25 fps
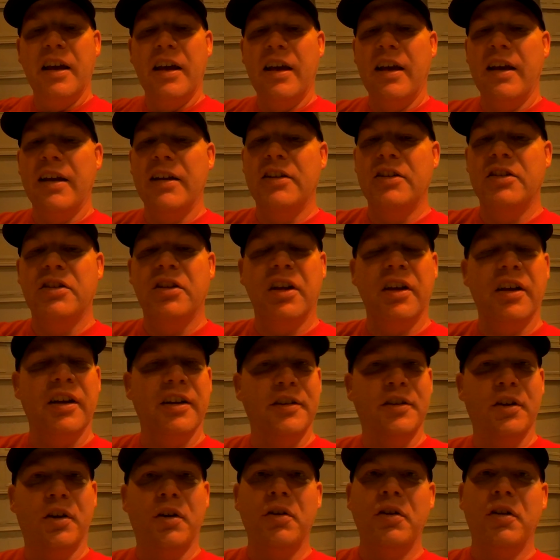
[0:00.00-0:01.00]
It's a
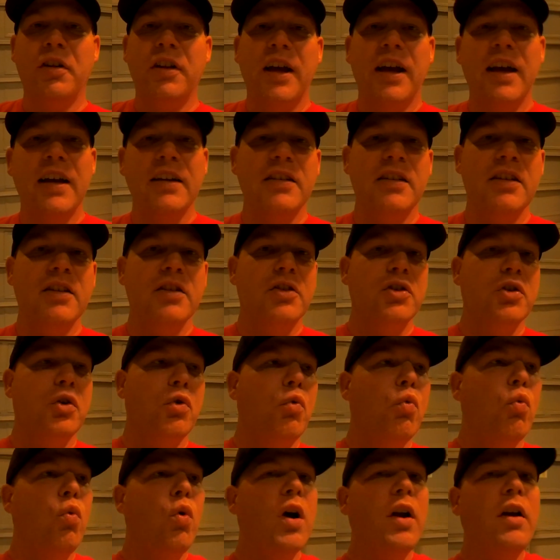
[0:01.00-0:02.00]
total accident. So
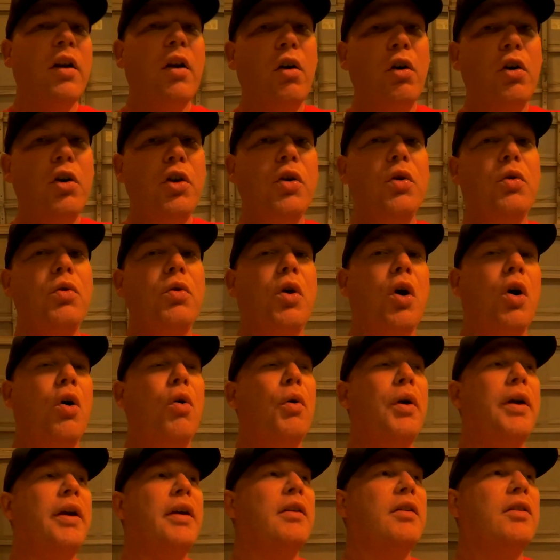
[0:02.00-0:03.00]
what are you
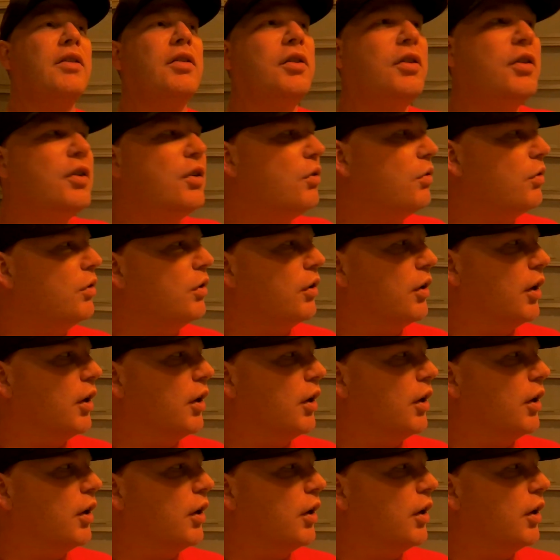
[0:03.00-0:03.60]
going to do?